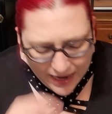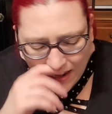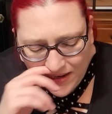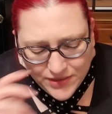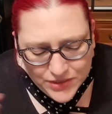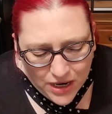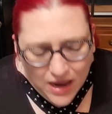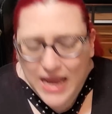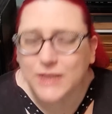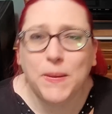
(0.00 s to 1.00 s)
and it's
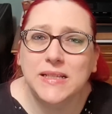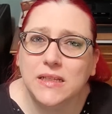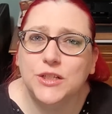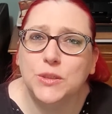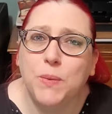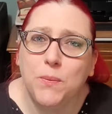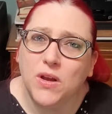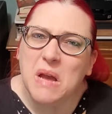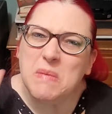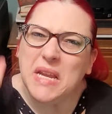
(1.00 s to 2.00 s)
basically just people
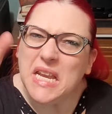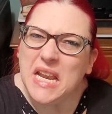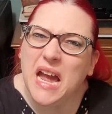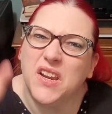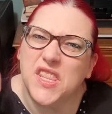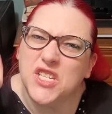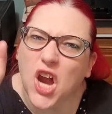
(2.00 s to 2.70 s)
coming in and out of the